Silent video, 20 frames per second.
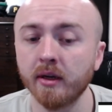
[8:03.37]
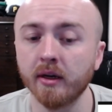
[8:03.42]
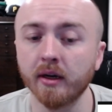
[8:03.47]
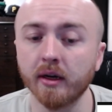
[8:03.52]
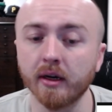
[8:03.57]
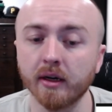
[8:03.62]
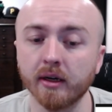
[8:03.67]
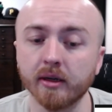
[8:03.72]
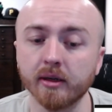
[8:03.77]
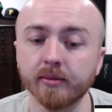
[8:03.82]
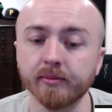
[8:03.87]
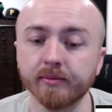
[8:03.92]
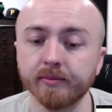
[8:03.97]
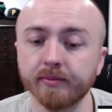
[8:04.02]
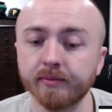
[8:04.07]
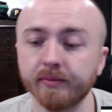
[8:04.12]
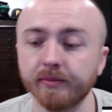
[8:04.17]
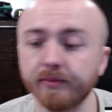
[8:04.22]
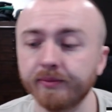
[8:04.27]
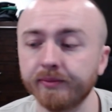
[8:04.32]
Um,
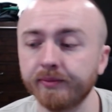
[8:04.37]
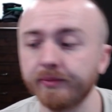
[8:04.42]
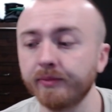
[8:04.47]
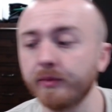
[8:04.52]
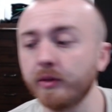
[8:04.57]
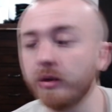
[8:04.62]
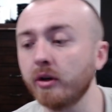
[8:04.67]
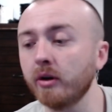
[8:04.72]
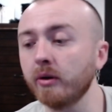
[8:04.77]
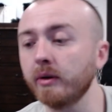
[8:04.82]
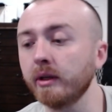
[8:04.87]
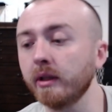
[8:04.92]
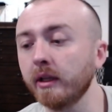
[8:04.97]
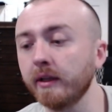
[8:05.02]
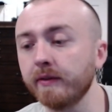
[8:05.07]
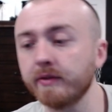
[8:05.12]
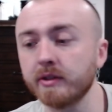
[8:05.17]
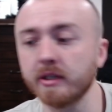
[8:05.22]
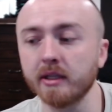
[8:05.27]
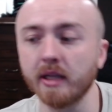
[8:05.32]
it
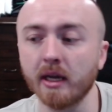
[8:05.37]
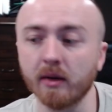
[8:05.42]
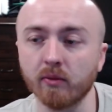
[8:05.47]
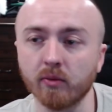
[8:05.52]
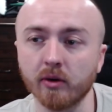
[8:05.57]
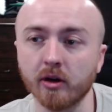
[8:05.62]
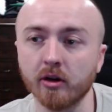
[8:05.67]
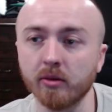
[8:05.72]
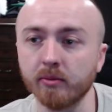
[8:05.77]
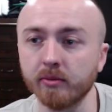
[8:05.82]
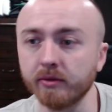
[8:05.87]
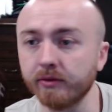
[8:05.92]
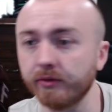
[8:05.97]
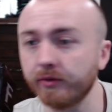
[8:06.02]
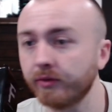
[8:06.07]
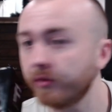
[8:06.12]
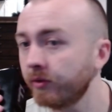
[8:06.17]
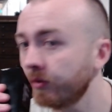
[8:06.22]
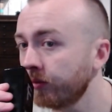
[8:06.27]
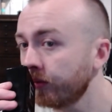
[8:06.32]
lives in that realm of
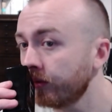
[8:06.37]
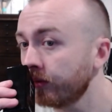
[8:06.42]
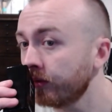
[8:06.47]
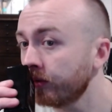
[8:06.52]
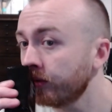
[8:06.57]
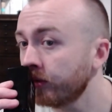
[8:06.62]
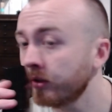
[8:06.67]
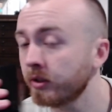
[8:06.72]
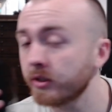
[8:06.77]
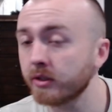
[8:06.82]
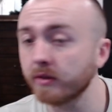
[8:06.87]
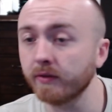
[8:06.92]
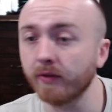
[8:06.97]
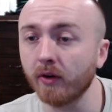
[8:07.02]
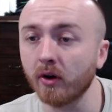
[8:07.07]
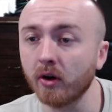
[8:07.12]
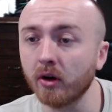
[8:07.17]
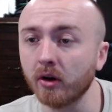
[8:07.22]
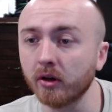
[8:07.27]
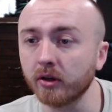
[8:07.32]

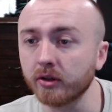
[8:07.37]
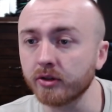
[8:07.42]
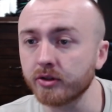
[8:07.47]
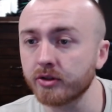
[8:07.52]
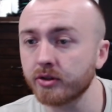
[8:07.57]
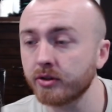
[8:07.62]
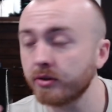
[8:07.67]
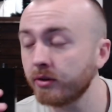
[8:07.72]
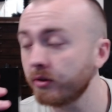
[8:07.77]
Sauvage,